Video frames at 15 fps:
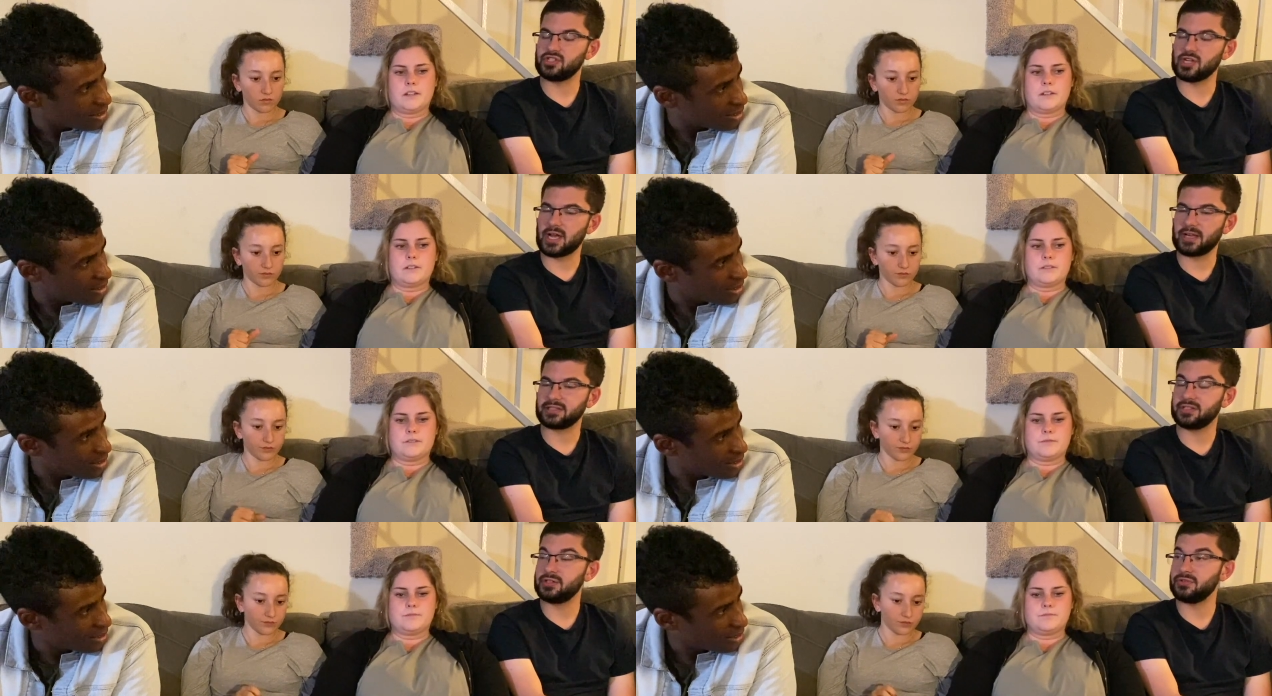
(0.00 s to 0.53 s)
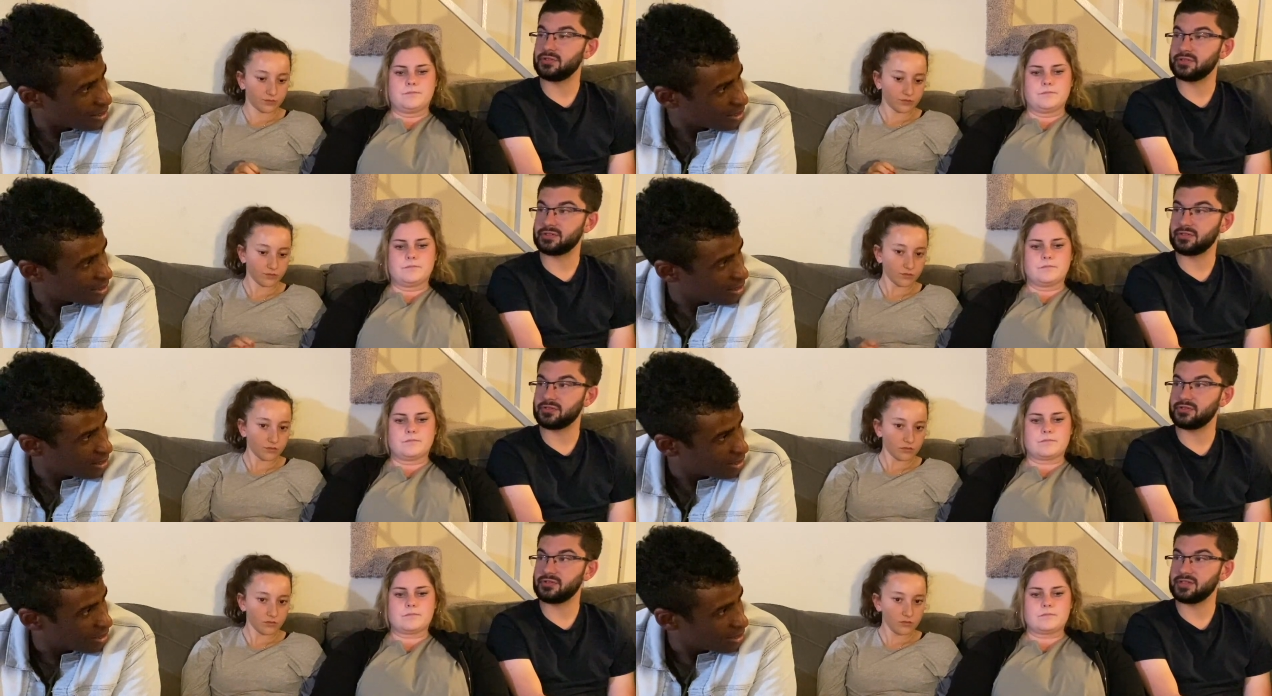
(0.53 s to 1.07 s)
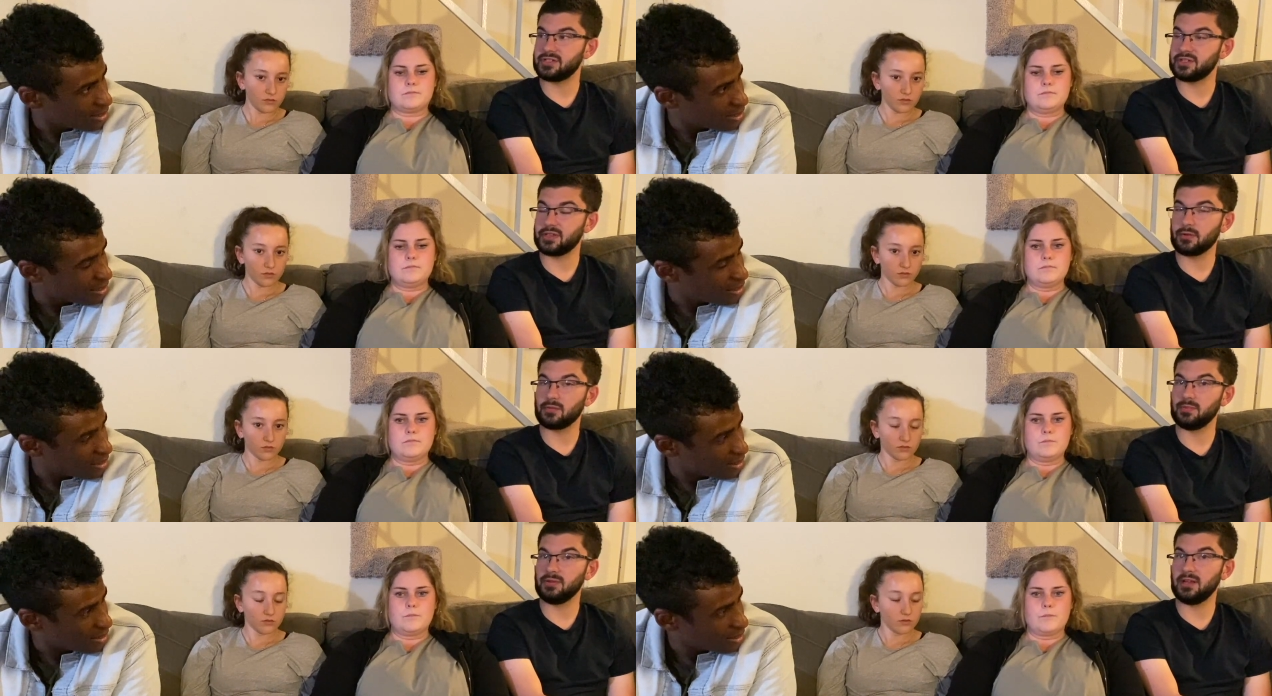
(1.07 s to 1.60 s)
Speaker 1: Jack to do the surgery. So
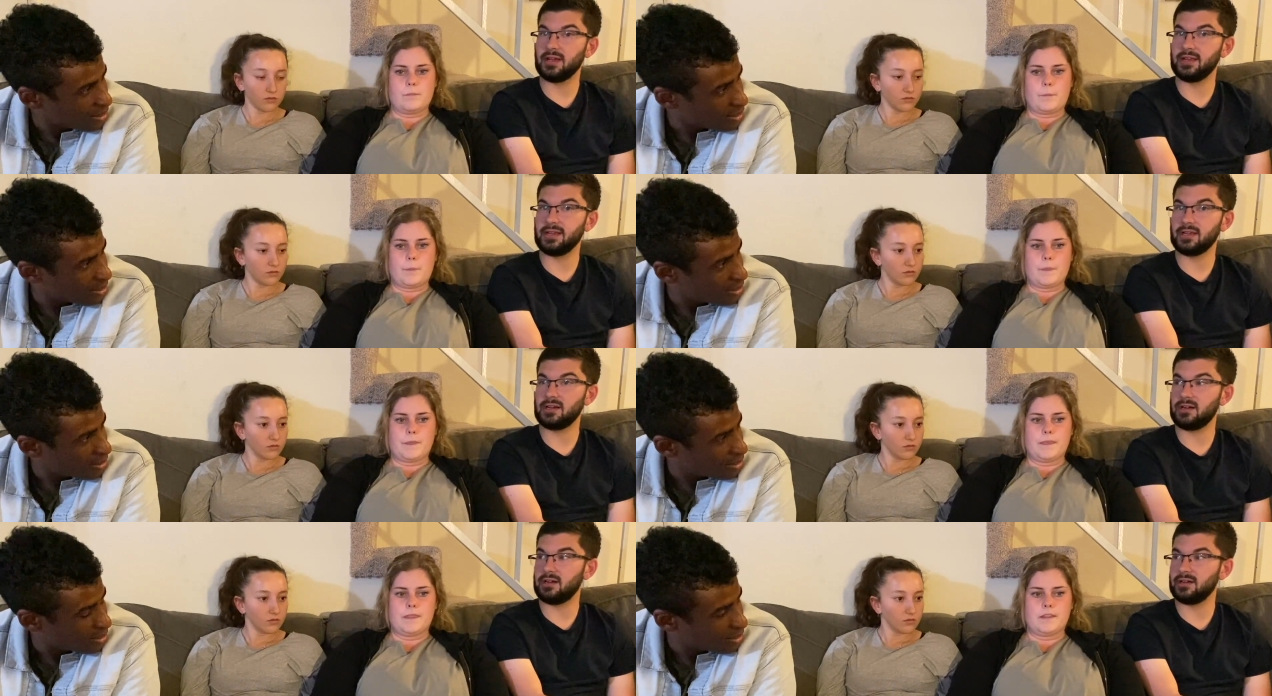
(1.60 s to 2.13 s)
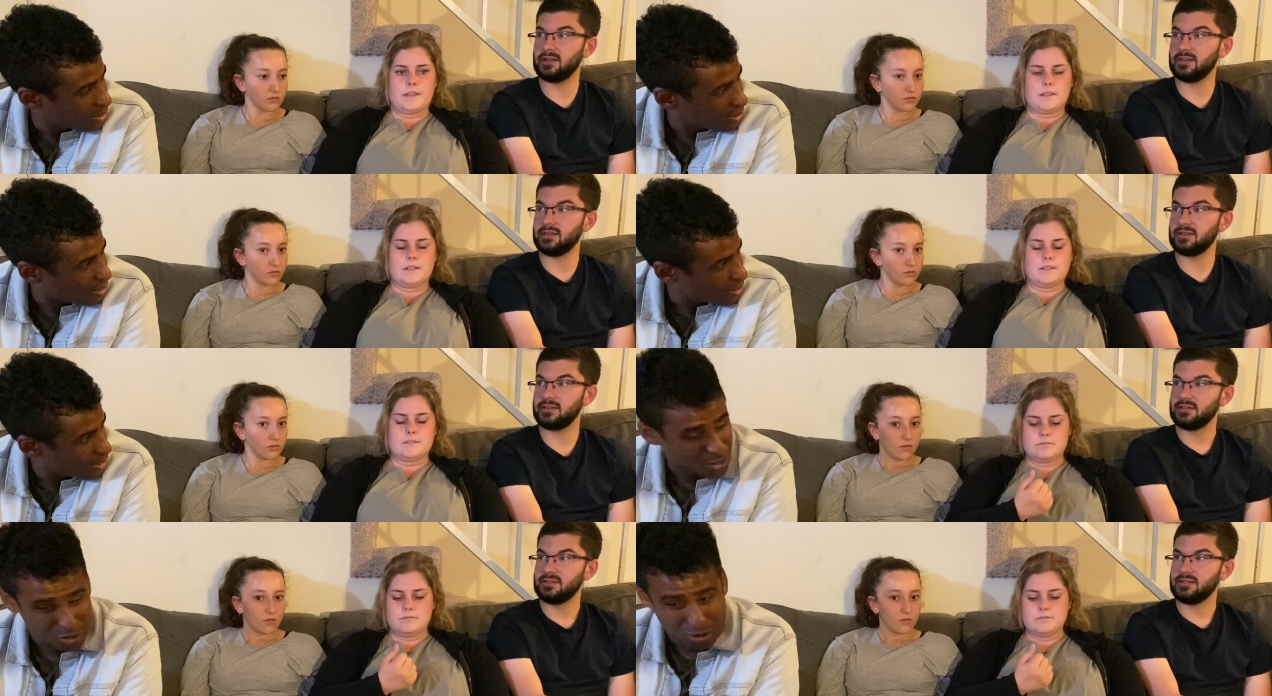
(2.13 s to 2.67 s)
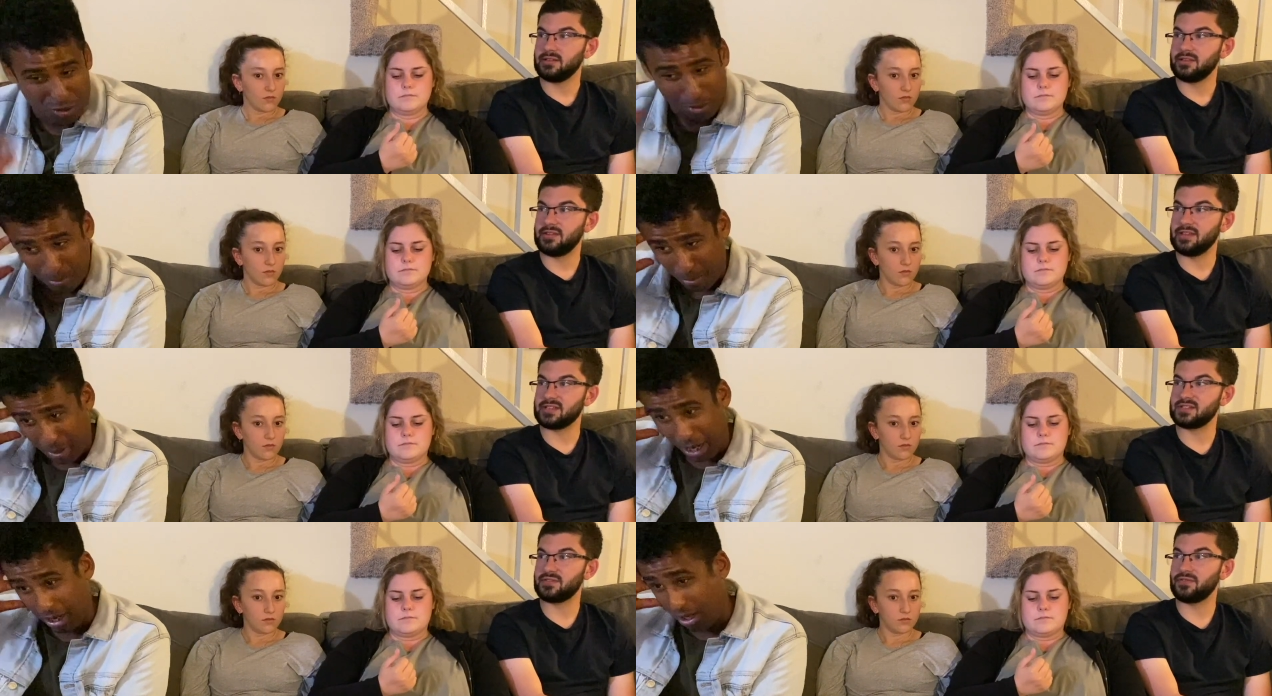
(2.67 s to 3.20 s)
they were planning on So This
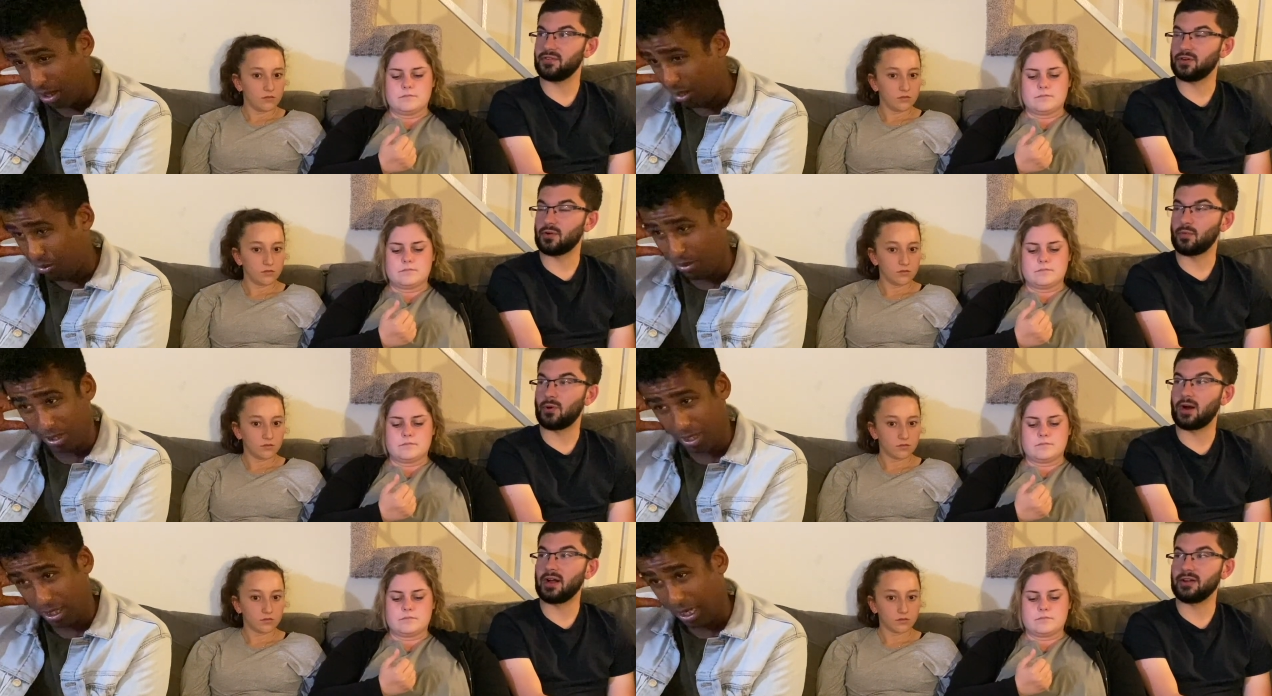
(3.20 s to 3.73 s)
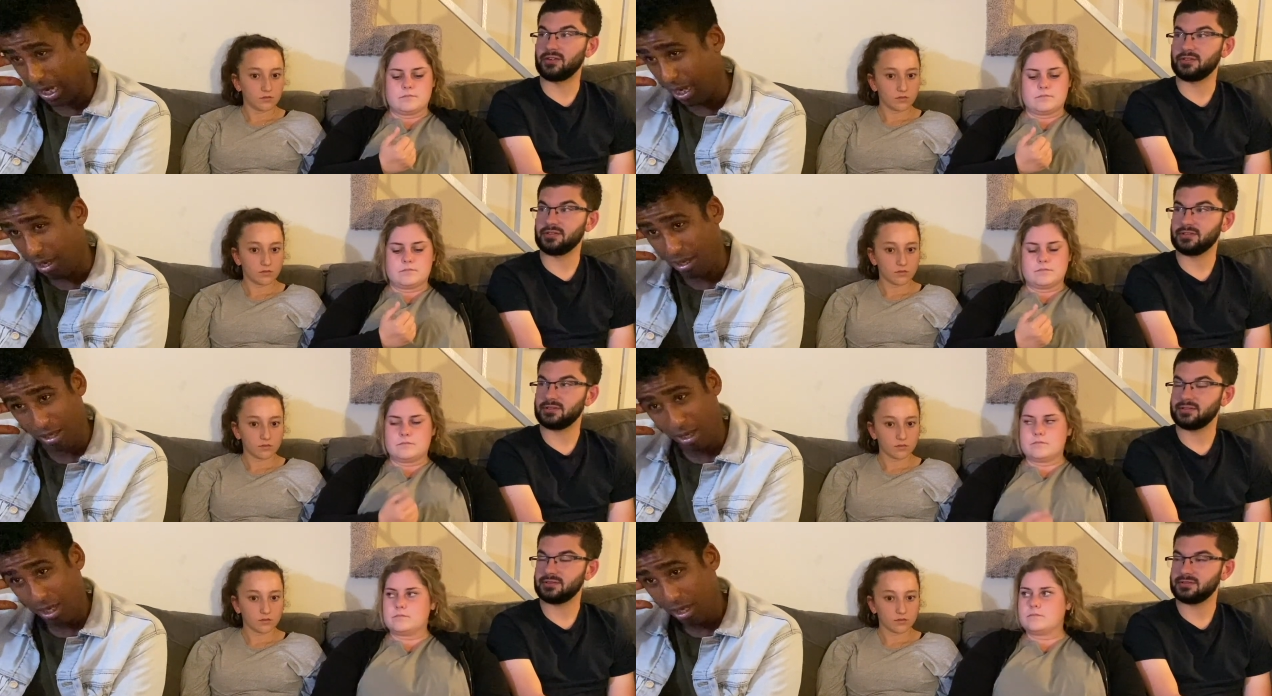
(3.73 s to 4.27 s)
for a Michael was while. like